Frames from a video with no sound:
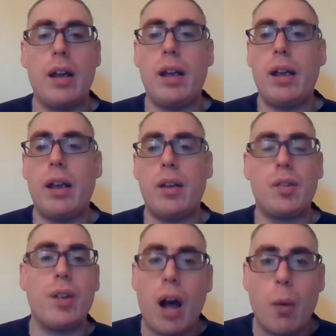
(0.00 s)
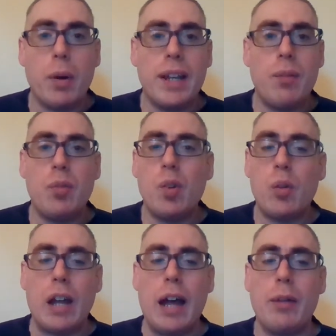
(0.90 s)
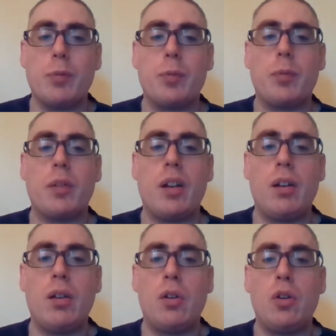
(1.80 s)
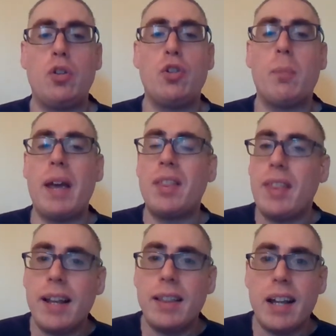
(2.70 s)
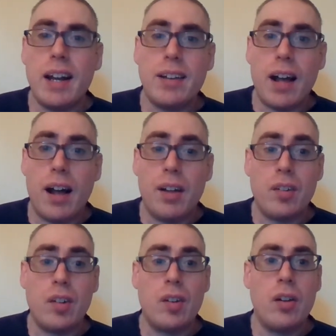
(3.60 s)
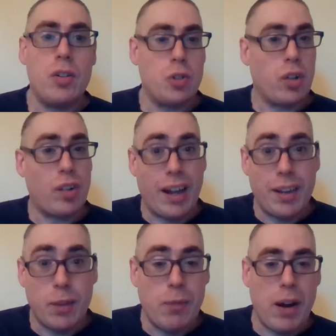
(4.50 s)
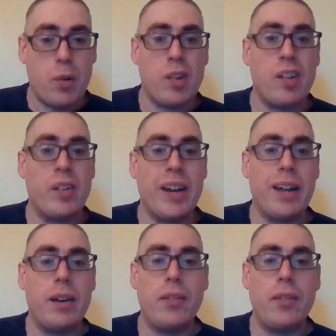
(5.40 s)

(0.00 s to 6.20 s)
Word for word: is not what gives you life. You may think that it does, just like the Pharisees did,